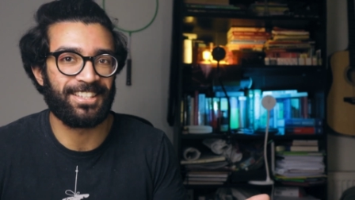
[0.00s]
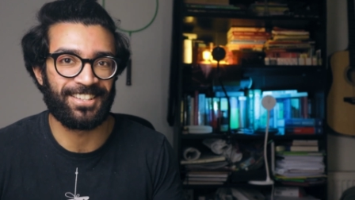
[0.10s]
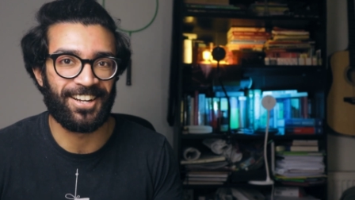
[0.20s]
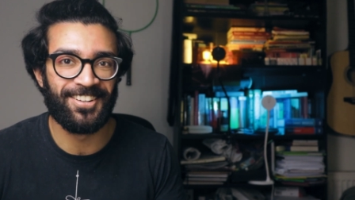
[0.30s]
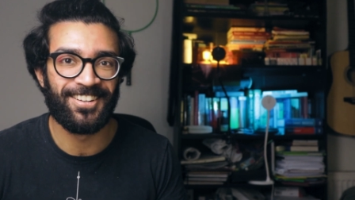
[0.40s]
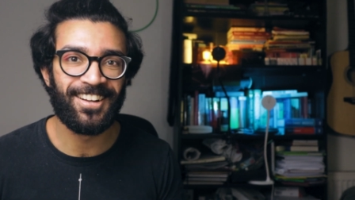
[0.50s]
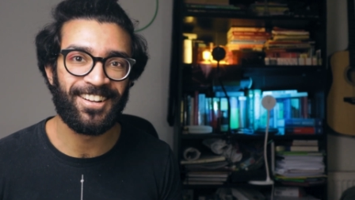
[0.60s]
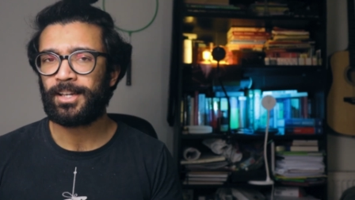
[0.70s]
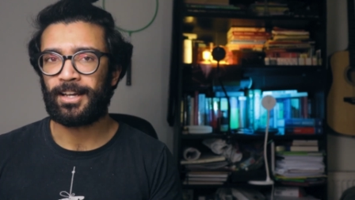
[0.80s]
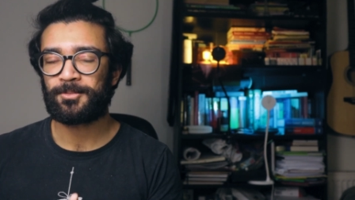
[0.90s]
I don't know.
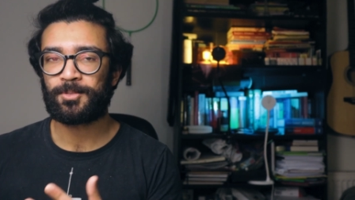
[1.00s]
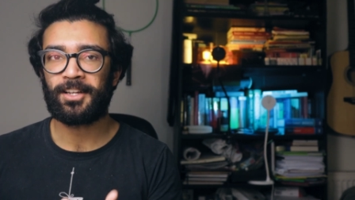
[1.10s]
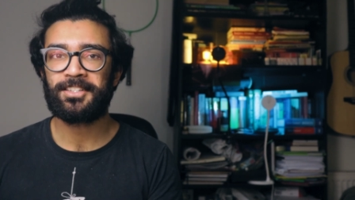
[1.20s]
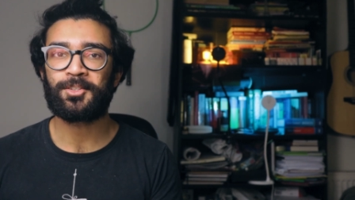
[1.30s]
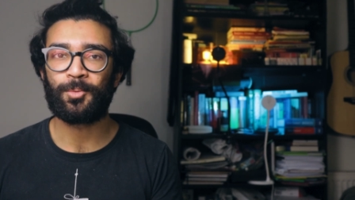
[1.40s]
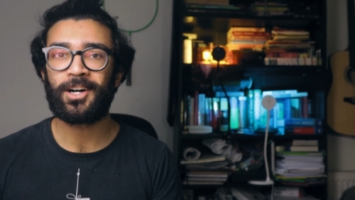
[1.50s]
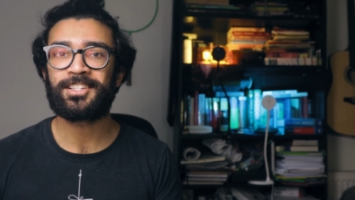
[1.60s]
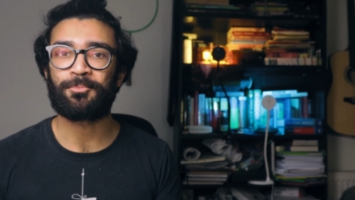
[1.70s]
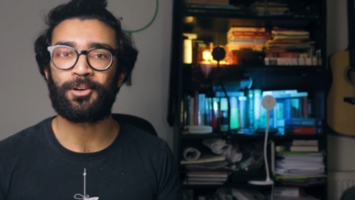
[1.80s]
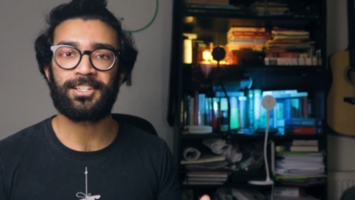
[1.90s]
So, yes, scientists were
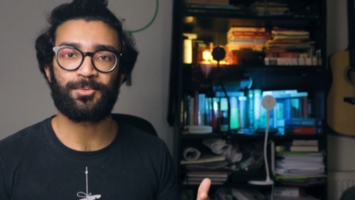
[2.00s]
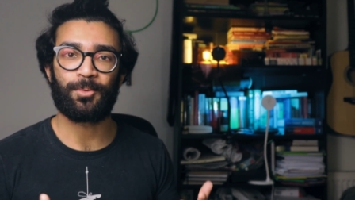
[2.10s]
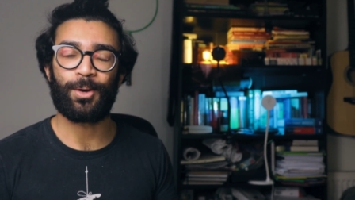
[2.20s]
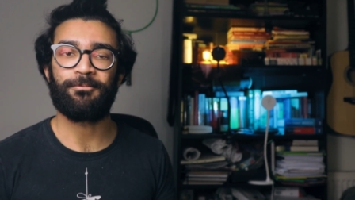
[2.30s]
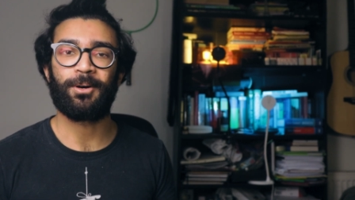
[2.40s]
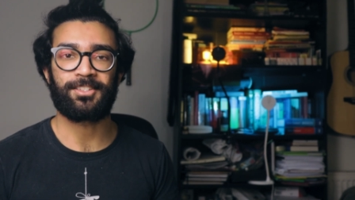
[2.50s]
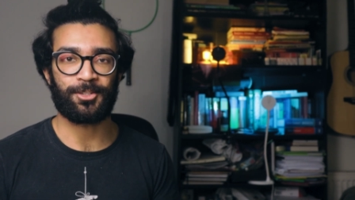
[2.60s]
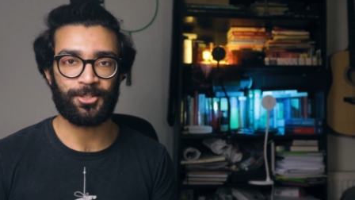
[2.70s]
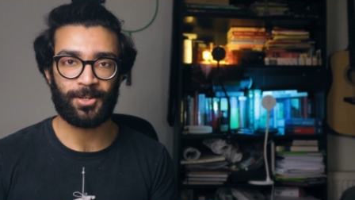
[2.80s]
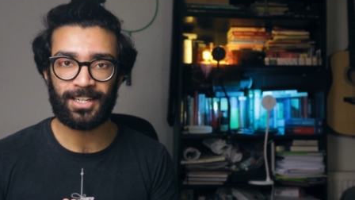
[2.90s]
surprised when wave
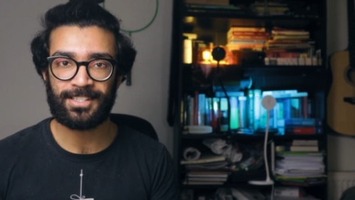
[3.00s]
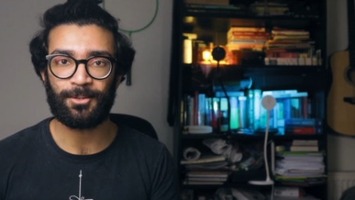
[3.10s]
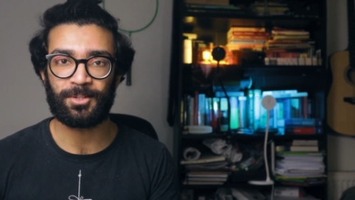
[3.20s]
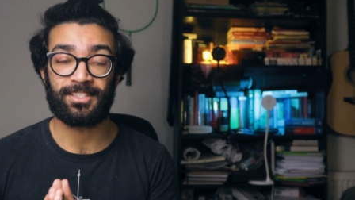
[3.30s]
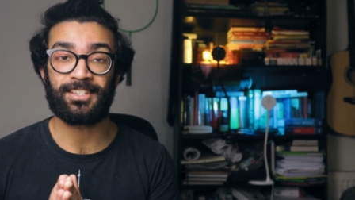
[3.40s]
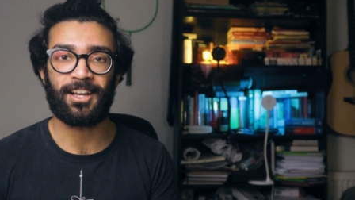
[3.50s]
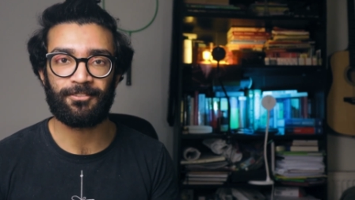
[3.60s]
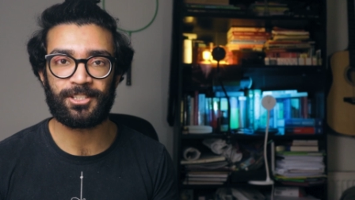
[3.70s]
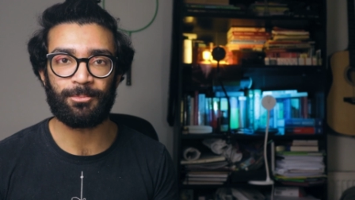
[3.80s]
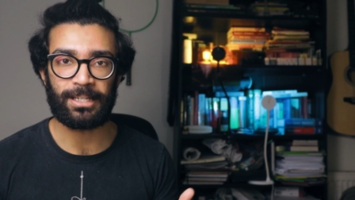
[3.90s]
particle duality was
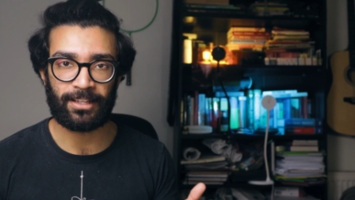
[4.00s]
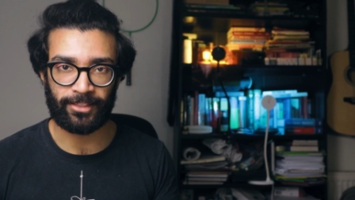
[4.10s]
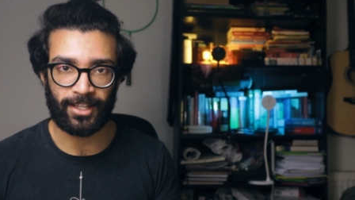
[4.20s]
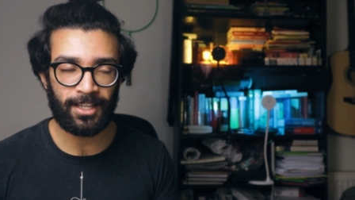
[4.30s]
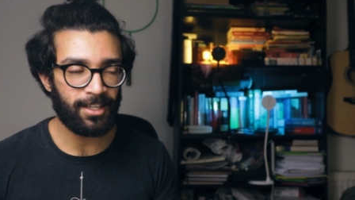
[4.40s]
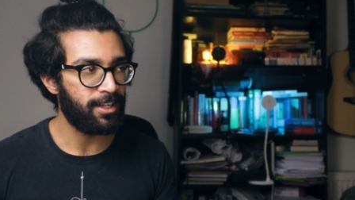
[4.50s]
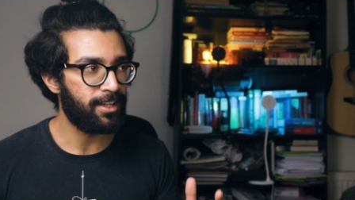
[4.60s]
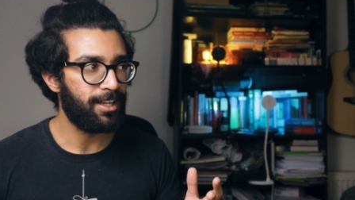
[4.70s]
discovered to be a thing,